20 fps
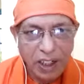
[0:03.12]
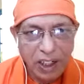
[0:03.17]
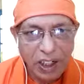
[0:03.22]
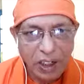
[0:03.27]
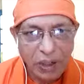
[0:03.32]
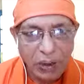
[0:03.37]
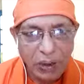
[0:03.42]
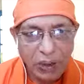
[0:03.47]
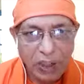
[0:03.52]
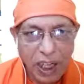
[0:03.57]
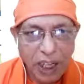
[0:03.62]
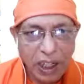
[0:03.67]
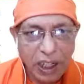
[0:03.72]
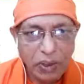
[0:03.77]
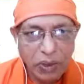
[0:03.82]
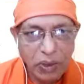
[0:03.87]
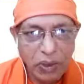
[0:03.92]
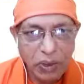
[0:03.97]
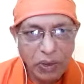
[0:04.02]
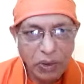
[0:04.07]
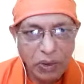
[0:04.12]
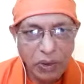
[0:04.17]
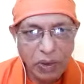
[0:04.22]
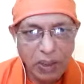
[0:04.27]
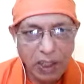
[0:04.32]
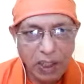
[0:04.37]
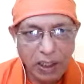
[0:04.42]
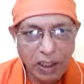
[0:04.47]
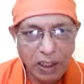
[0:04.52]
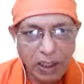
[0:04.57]
So that you should,
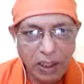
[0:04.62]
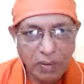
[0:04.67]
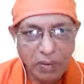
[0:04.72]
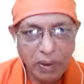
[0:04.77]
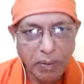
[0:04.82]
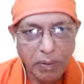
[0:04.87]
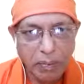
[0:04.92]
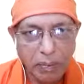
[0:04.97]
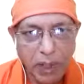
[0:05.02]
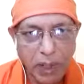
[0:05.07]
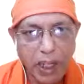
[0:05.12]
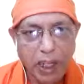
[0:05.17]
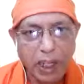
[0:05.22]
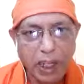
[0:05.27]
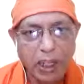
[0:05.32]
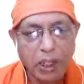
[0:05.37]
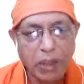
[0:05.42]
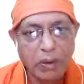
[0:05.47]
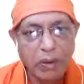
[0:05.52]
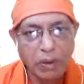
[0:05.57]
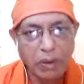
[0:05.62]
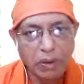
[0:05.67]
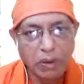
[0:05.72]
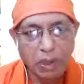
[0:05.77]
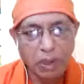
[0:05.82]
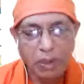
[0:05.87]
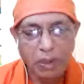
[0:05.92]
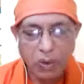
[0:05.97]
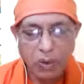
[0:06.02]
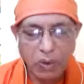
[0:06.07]
that pampering ego,
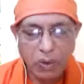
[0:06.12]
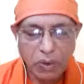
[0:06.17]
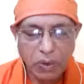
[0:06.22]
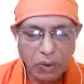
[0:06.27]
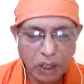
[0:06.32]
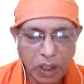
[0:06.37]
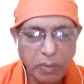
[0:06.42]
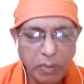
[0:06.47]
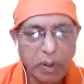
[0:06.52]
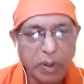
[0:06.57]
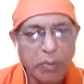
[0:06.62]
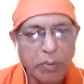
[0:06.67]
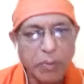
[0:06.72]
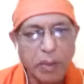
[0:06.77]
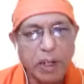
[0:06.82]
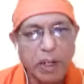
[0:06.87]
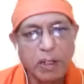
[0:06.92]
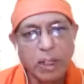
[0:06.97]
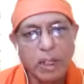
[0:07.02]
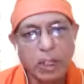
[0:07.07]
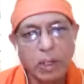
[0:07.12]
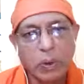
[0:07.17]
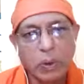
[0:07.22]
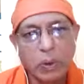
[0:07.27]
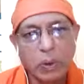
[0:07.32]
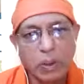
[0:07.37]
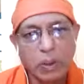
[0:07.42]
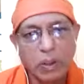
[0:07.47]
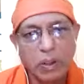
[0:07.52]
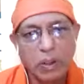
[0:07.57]
you should not pamper the
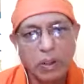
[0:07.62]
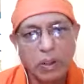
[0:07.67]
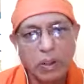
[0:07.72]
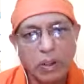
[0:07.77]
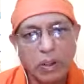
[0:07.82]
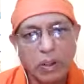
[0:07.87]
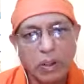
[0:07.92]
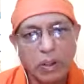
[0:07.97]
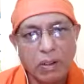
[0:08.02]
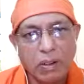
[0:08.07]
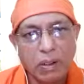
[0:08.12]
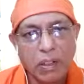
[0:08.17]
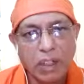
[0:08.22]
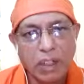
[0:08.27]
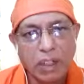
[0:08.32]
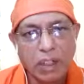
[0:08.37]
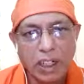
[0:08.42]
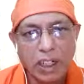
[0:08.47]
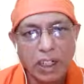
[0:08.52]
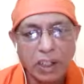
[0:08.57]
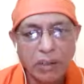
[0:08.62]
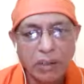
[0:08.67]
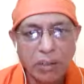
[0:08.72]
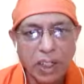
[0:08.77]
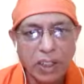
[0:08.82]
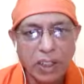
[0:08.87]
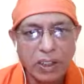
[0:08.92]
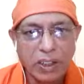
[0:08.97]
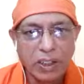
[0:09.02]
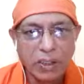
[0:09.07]
ego. That
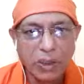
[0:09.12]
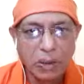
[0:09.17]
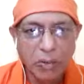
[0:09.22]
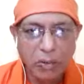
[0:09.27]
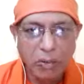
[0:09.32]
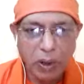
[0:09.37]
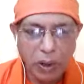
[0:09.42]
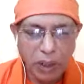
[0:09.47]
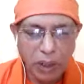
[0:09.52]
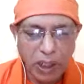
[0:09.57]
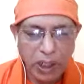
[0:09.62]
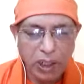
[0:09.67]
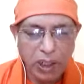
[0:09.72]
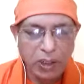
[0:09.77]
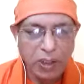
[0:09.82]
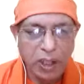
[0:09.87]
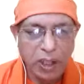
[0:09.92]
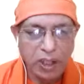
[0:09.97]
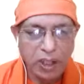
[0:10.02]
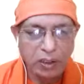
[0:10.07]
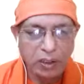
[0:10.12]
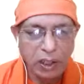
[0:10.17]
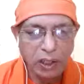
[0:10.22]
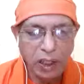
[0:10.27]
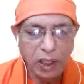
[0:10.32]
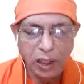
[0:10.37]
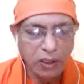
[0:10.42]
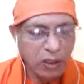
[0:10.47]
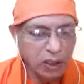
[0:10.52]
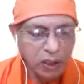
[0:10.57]
means your body is
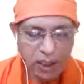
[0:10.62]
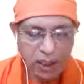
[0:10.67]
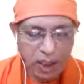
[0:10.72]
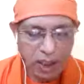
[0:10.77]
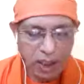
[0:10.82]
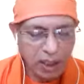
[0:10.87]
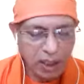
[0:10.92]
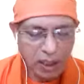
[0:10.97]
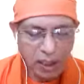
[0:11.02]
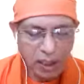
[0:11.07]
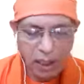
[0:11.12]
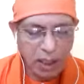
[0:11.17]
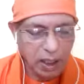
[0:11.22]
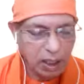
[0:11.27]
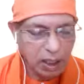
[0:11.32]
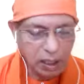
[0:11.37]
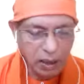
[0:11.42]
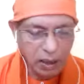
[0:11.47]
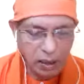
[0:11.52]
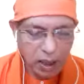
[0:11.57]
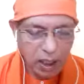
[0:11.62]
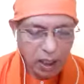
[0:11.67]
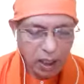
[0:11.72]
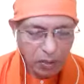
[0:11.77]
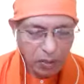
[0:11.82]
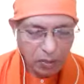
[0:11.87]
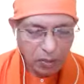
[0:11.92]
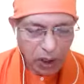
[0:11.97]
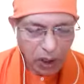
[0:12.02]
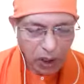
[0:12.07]
conscious
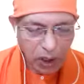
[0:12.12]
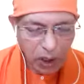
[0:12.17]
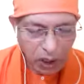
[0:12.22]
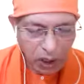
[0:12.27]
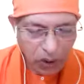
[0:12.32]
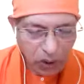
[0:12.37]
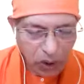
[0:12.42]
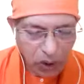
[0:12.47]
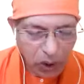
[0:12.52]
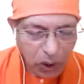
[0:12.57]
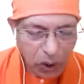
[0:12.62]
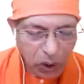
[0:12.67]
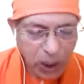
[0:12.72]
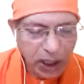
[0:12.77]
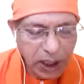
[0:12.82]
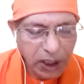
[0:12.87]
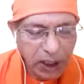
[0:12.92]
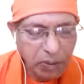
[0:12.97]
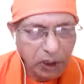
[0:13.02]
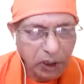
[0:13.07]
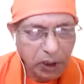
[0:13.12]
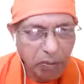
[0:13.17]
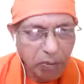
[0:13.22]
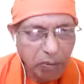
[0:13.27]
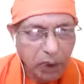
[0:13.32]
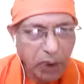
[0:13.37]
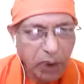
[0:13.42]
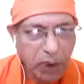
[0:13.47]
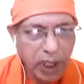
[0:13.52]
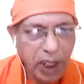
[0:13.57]
about the
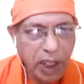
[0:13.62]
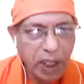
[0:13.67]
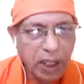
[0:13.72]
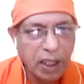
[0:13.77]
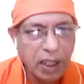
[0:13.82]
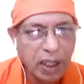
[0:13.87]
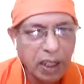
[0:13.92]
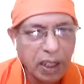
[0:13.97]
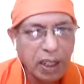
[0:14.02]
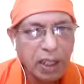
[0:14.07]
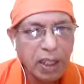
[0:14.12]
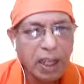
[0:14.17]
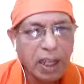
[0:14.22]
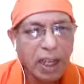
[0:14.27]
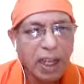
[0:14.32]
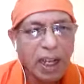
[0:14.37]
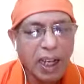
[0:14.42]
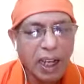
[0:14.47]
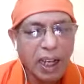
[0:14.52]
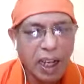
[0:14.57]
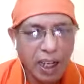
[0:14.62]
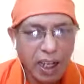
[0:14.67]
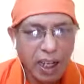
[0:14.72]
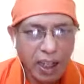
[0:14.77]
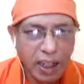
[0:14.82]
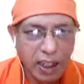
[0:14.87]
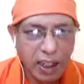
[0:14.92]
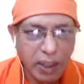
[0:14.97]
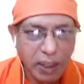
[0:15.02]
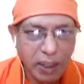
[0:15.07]
body
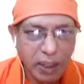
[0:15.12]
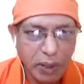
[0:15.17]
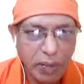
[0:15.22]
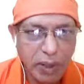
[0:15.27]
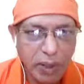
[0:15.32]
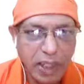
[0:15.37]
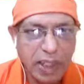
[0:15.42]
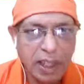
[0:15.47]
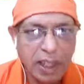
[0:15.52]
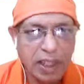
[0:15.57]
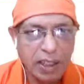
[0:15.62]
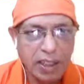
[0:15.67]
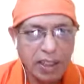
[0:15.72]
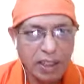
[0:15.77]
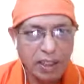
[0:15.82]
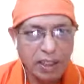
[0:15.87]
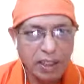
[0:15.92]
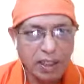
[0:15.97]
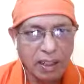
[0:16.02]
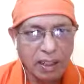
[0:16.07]
and materialistic,